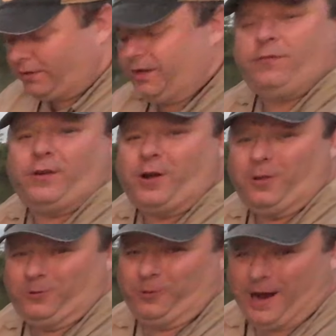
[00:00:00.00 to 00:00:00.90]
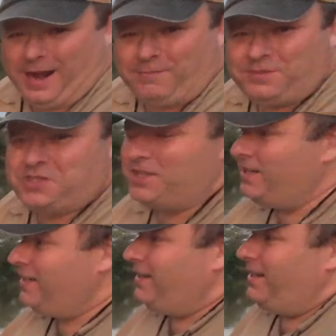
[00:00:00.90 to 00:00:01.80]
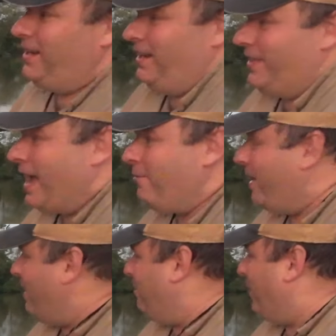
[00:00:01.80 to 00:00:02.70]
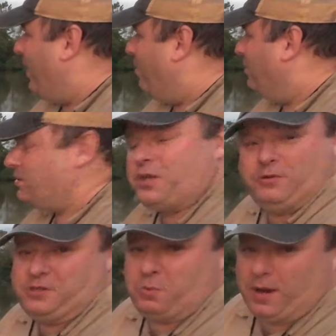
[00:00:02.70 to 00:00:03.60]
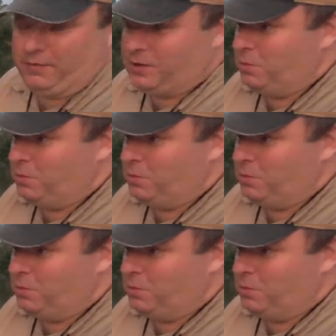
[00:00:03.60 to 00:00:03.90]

difficult ramps, that ramp uh, was too swift.